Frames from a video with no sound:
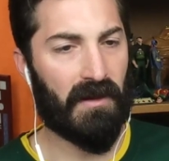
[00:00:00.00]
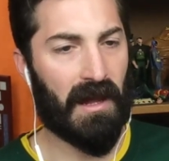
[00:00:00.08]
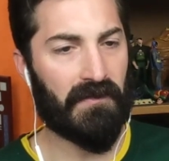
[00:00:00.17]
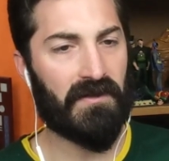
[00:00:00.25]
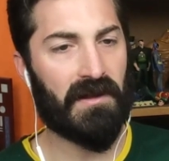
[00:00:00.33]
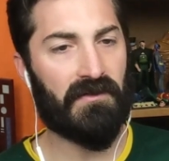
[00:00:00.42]

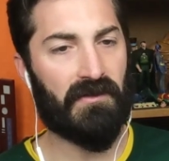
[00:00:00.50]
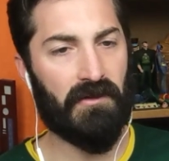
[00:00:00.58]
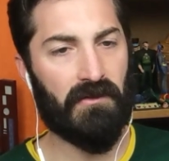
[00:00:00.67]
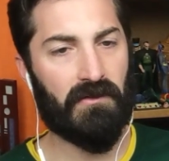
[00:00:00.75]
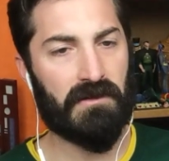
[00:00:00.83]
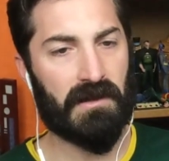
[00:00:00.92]
after they
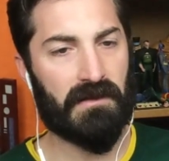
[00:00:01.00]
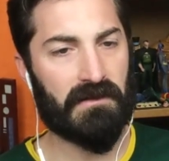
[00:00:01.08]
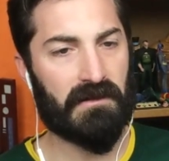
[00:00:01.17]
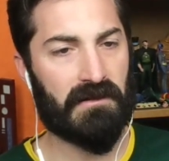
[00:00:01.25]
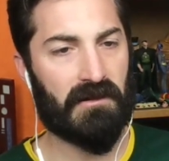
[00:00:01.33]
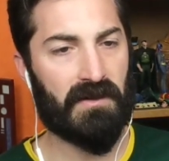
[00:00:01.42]
do, and they
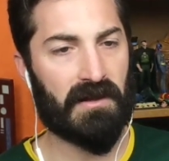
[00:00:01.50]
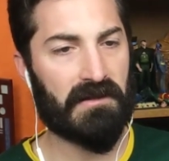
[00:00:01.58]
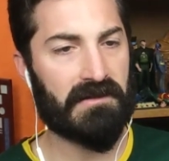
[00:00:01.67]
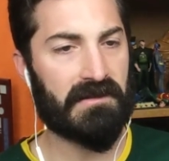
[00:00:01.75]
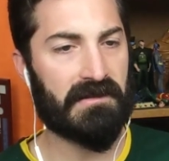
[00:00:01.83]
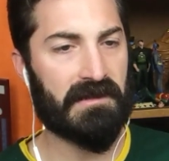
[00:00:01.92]
think that they're about
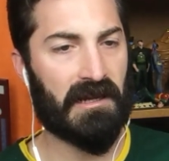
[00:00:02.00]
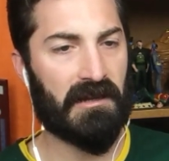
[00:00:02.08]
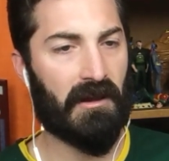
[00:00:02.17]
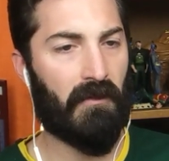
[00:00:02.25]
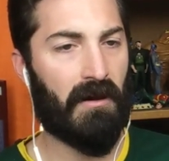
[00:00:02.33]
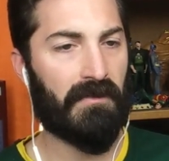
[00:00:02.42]
to succeed,
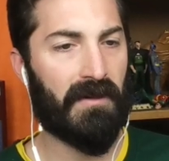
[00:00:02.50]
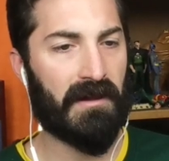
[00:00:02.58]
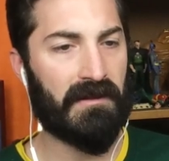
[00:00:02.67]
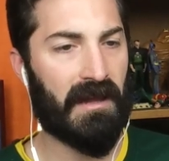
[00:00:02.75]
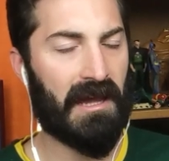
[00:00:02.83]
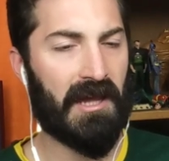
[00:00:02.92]
they walk back
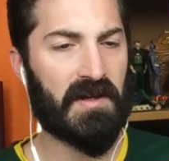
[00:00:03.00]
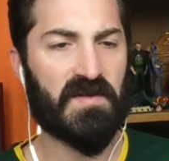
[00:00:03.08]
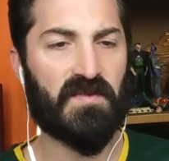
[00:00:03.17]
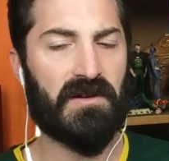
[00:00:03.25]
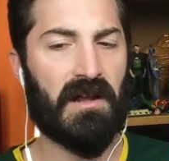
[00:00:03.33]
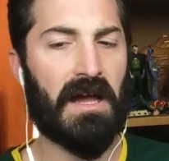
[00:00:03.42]
in the house,
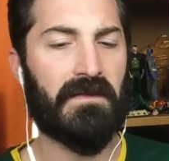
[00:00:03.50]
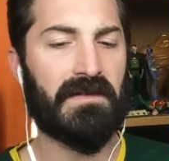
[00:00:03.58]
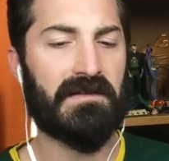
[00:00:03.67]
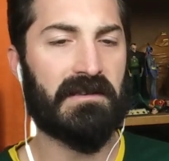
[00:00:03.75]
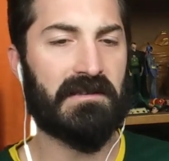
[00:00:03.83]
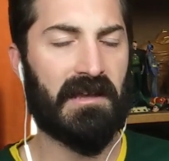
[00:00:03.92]
but Ivy
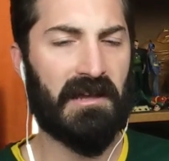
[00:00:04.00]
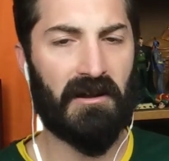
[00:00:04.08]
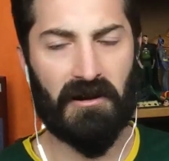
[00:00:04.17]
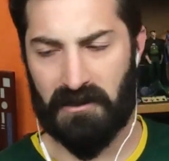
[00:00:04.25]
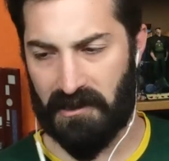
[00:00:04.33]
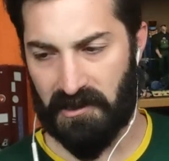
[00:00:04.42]
says, hey,
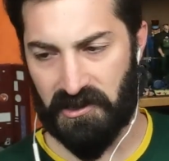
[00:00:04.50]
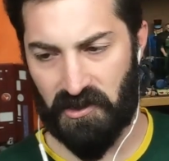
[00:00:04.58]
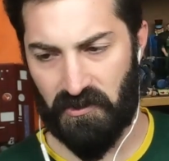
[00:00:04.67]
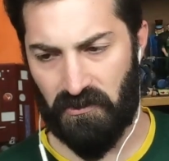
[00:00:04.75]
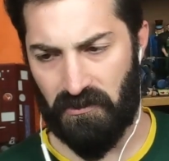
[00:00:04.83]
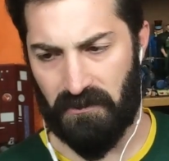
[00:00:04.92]
Harley, did
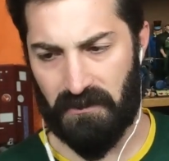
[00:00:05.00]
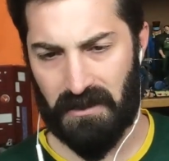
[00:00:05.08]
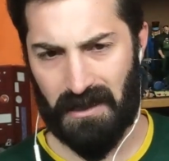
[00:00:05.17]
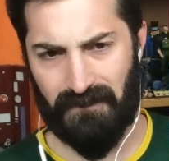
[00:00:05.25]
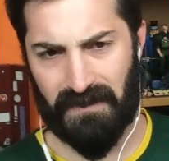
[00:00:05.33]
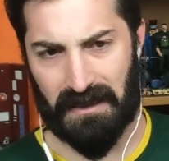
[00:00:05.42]
you
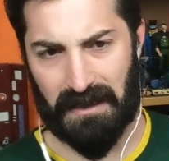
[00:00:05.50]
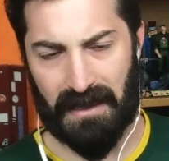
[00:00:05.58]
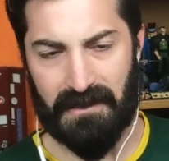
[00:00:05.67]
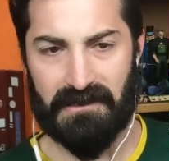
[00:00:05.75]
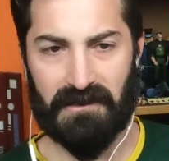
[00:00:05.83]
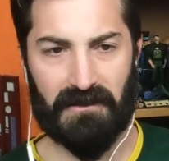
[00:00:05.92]
leave the
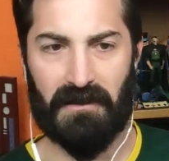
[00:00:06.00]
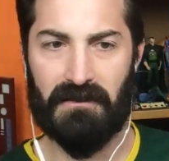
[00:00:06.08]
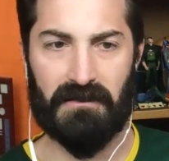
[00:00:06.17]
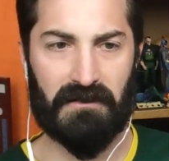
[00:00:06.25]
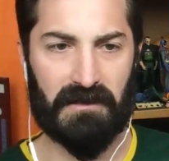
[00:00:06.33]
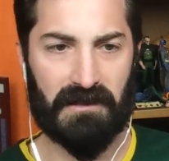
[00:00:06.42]
lights on
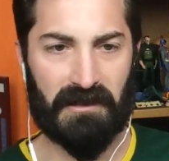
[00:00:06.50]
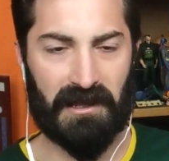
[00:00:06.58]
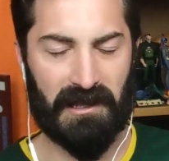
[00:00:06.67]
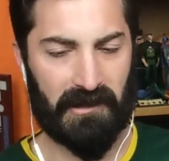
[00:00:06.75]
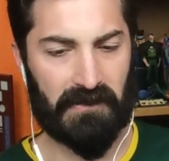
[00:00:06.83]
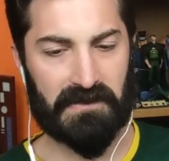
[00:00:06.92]
in the
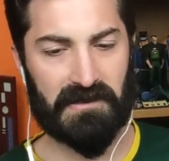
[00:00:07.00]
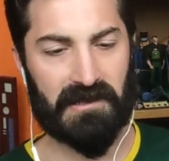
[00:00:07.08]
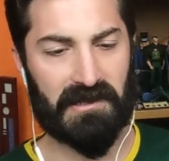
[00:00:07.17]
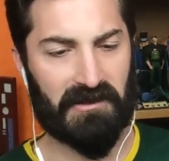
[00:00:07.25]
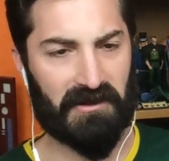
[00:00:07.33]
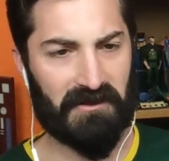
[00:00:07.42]
house? She's
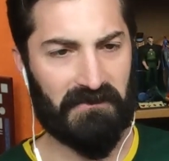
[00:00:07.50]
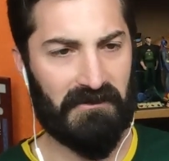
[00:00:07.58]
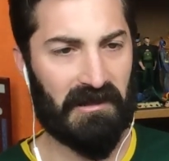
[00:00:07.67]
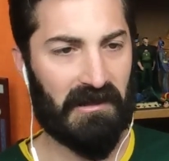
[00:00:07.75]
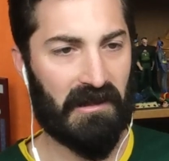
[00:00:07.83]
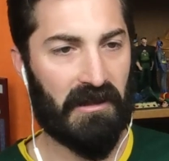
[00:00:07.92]
like, no.
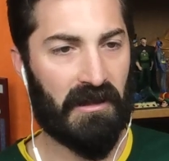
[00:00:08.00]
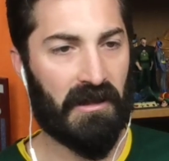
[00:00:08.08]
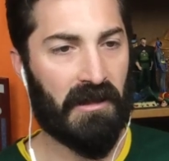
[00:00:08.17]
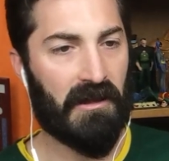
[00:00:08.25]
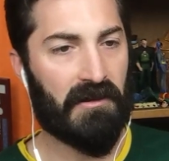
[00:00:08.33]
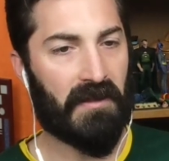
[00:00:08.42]

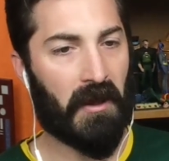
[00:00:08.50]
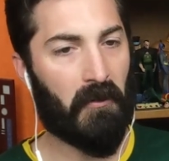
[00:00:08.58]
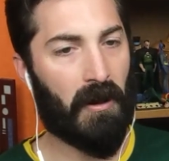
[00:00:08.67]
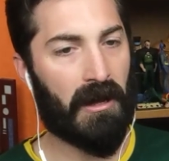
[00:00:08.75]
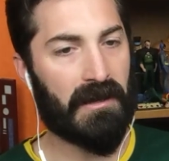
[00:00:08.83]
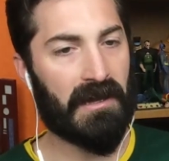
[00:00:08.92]
They
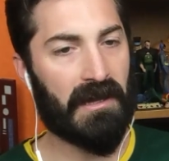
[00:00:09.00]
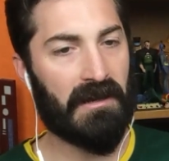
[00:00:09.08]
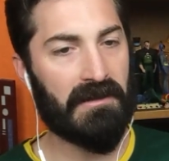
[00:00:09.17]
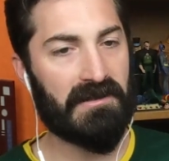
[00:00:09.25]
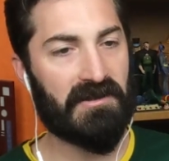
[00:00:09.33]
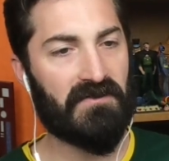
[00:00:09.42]
walk
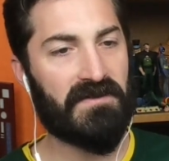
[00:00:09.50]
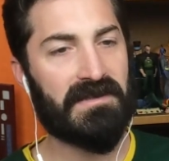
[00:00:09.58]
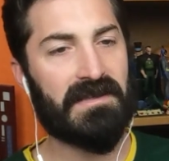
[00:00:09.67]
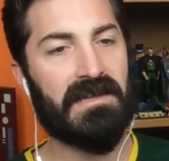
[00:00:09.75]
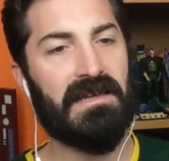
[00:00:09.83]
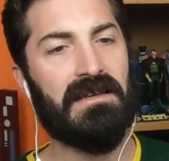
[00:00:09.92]
in to
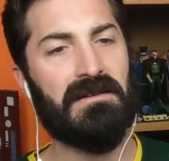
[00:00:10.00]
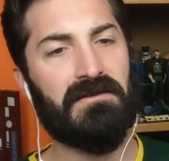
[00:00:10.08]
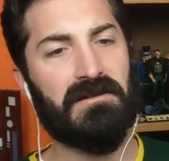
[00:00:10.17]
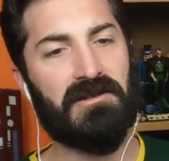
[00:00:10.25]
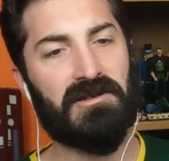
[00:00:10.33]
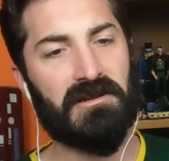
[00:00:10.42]
see
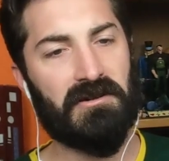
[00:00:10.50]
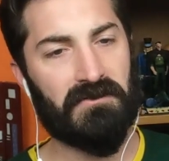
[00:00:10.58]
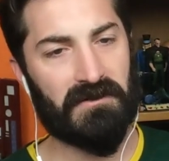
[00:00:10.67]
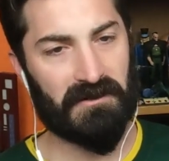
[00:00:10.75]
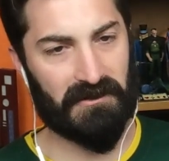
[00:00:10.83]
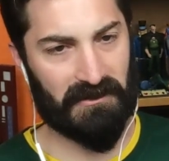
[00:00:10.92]
the
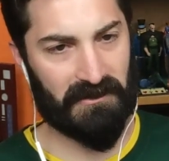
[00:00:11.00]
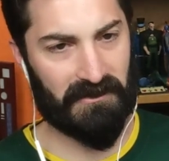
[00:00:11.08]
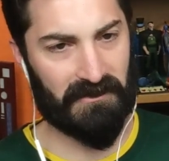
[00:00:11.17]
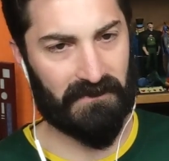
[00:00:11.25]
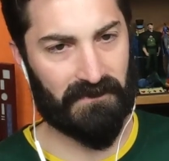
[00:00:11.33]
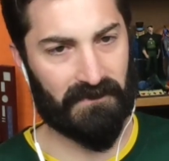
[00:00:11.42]
Joker.
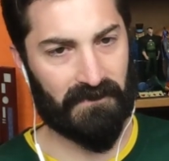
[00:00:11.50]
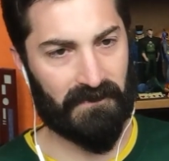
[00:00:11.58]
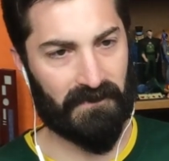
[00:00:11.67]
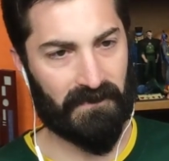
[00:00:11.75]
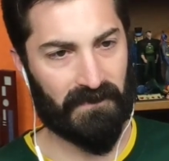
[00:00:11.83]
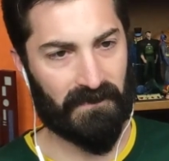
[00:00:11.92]

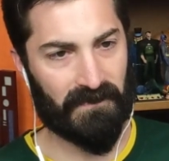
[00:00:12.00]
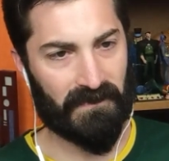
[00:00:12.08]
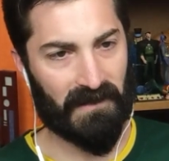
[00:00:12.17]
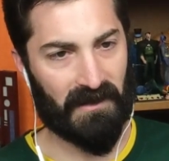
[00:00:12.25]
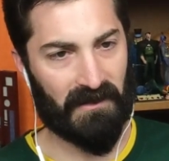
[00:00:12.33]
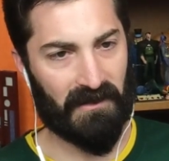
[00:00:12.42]

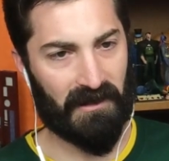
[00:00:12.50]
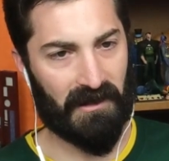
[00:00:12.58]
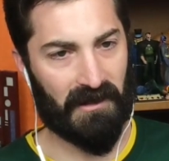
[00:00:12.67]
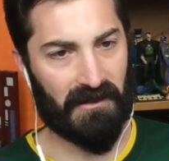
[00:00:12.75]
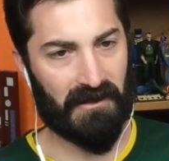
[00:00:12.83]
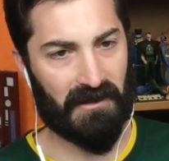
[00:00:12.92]

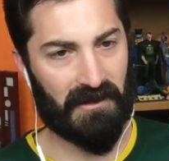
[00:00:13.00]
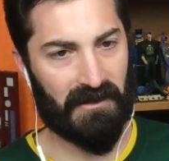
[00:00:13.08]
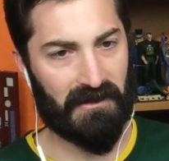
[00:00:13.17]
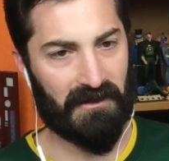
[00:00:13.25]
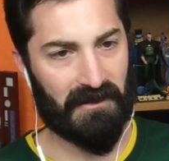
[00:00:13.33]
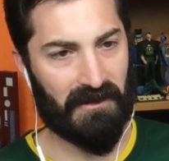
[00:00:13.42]
And the